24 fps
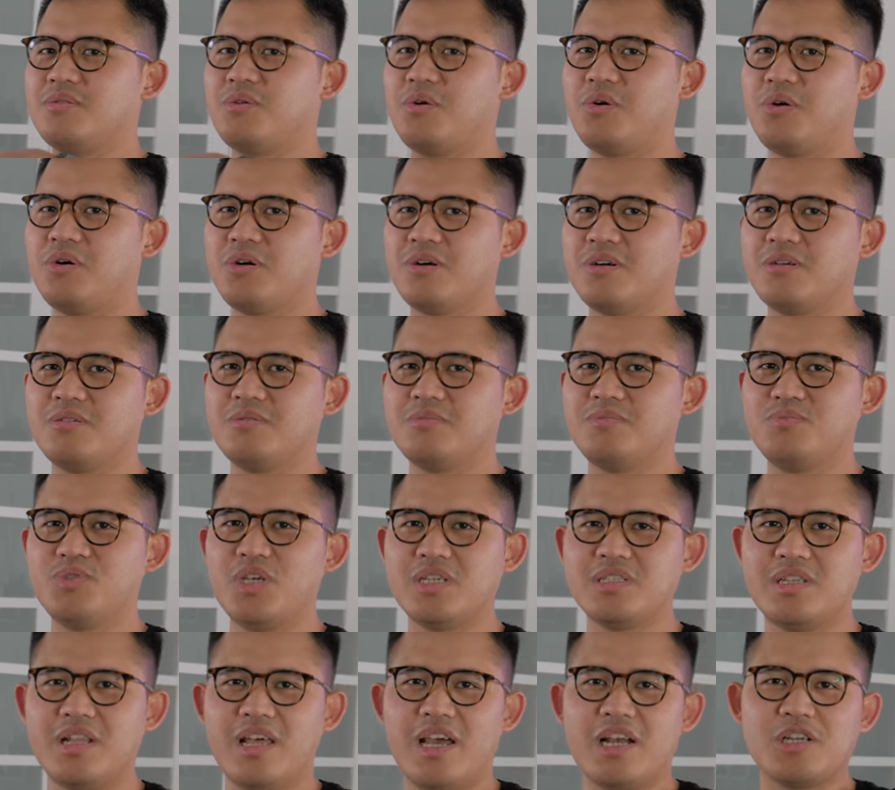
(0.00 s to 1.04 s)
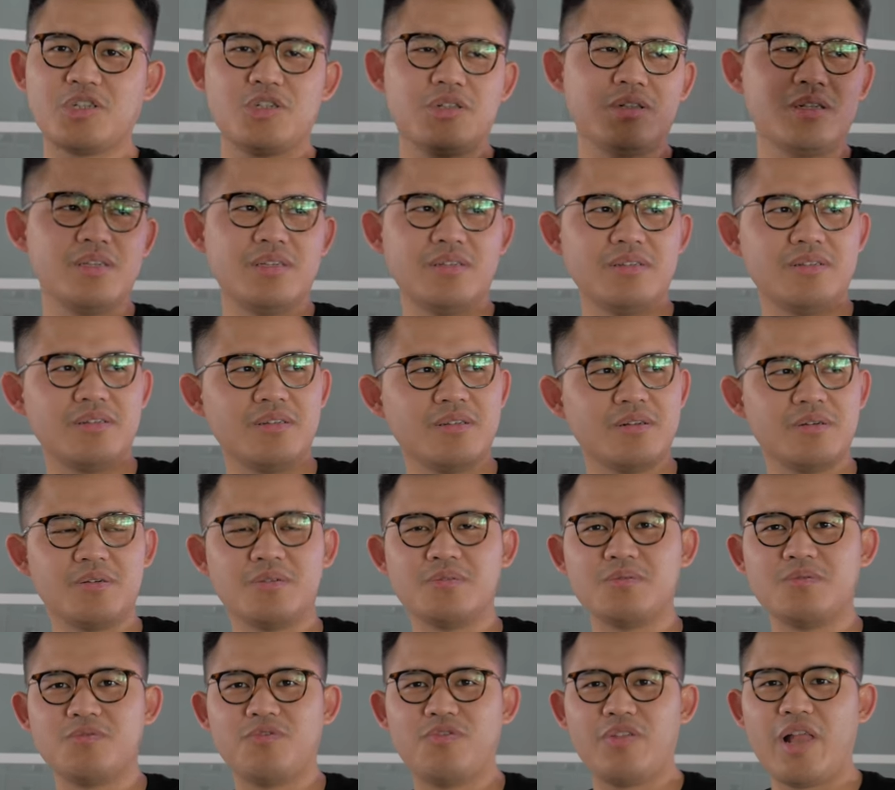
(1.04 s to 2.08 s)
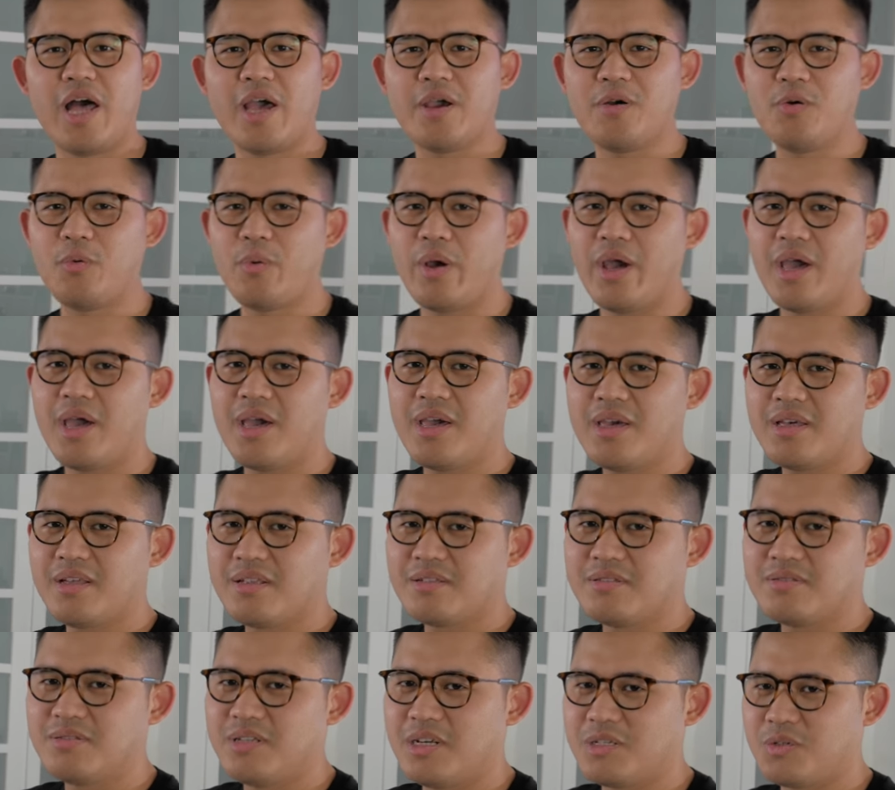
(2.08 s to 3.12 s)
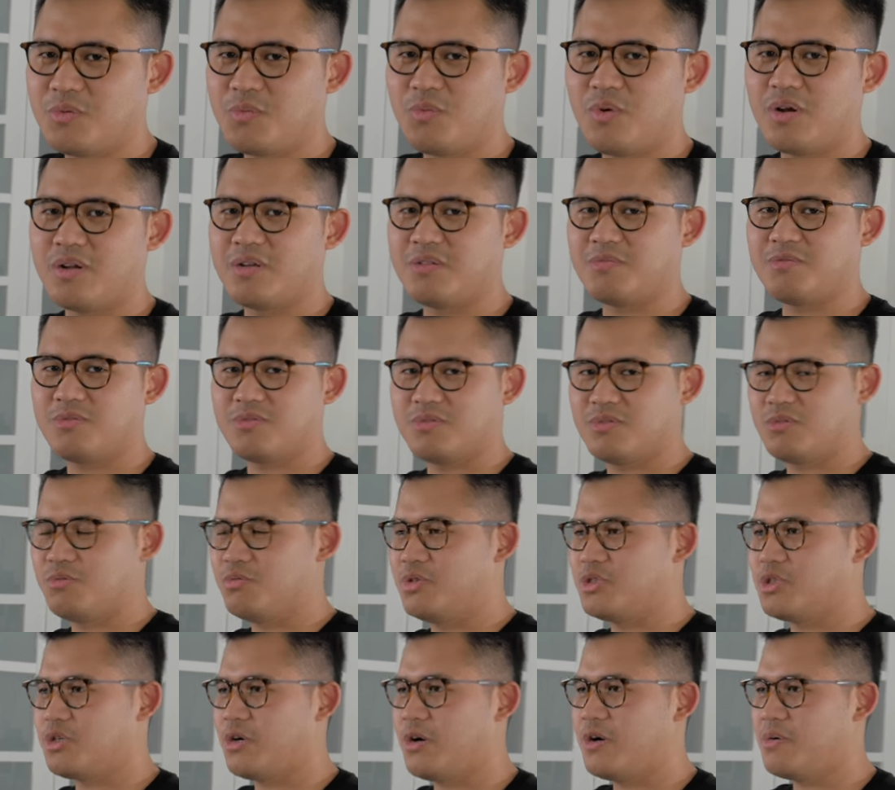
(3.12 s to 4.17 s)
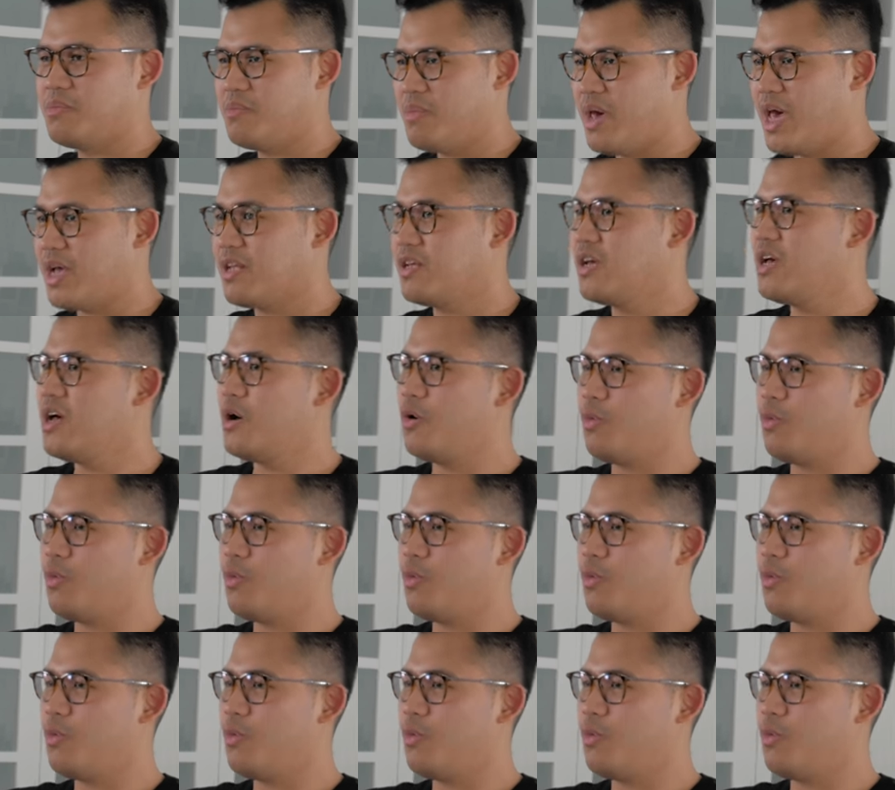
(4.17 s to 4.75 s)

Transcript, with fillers: or does it actually, you know, fly away and doesn't want to return back?